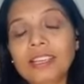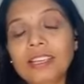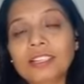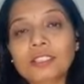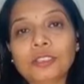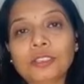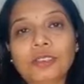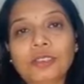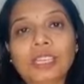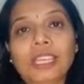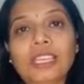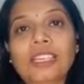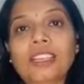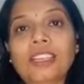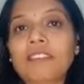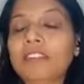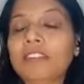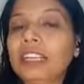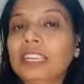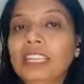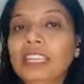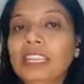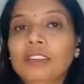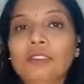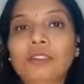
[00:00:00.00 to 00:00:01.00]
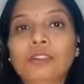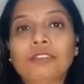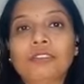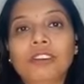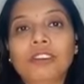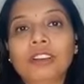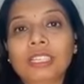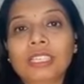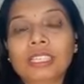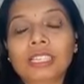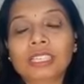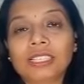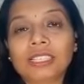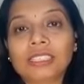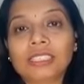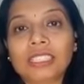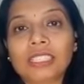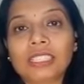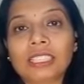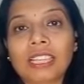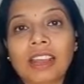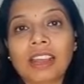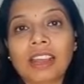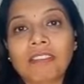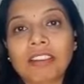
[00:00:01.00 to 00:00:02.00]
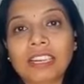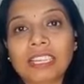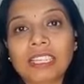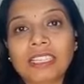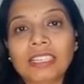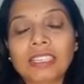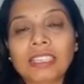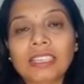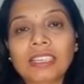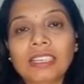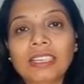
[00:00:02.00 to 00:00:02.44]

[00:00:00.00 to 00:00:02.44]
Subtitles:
So you can definitely go for Shatavari.